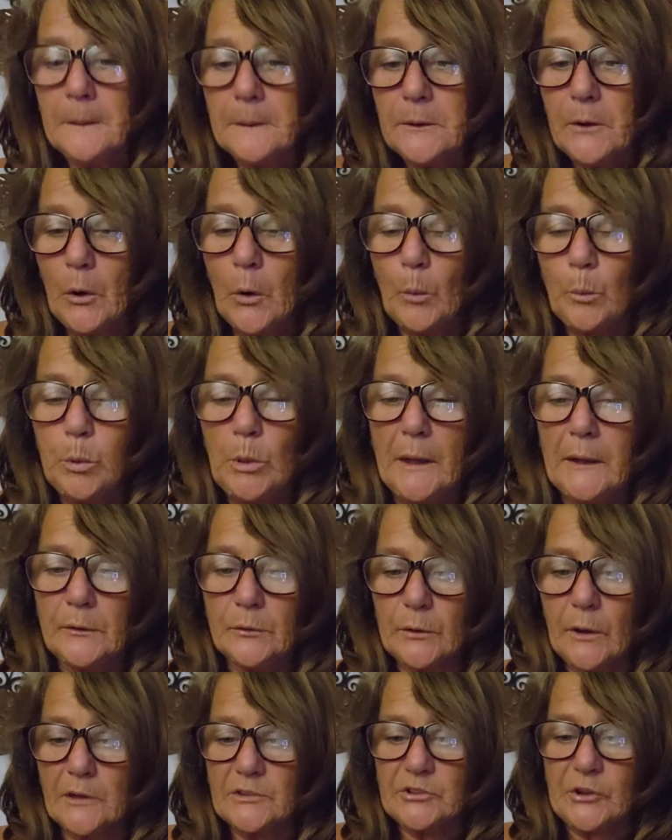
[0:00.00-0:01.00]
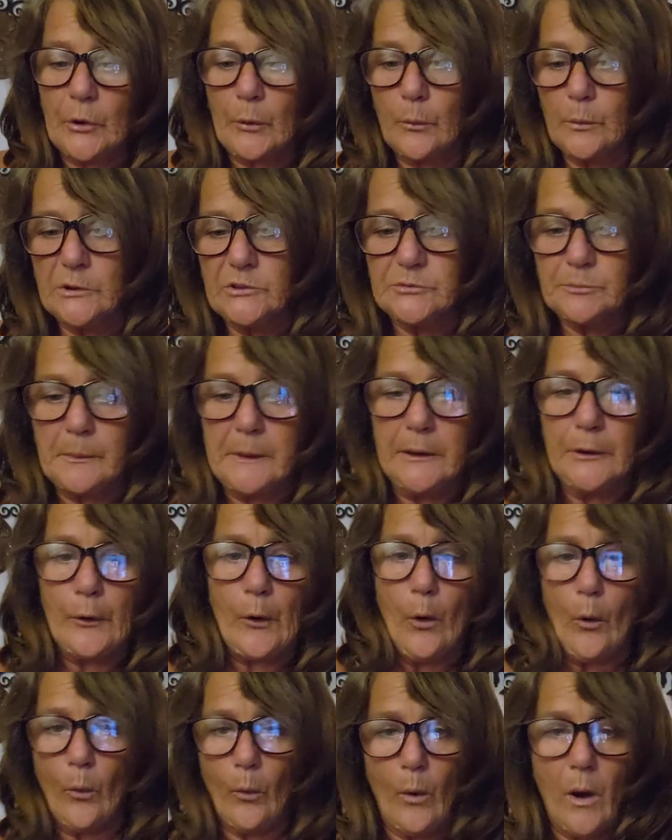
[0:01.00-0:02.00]
You know, player doesn't always mean,
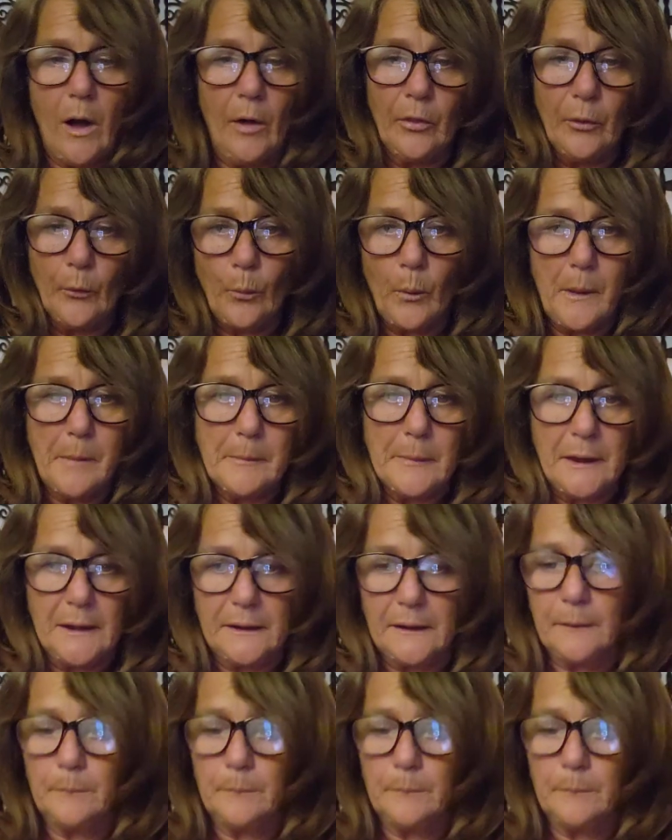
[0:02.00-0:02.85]
oh, all the women.